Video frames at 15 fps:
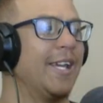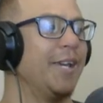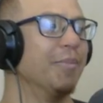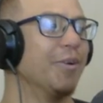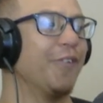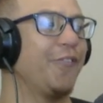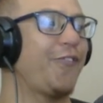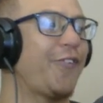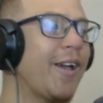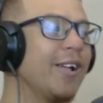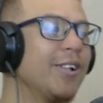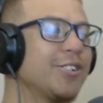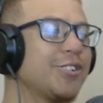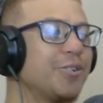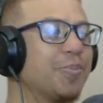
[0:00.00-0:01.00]
He will
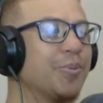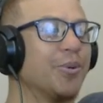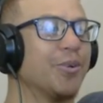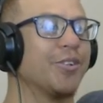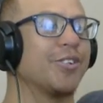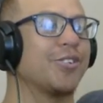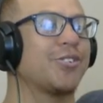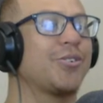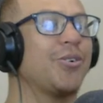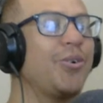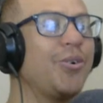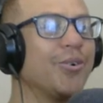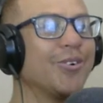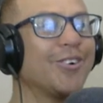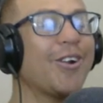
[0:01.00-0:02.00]
fail to pull the
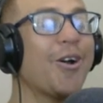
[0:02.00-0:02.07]
sword.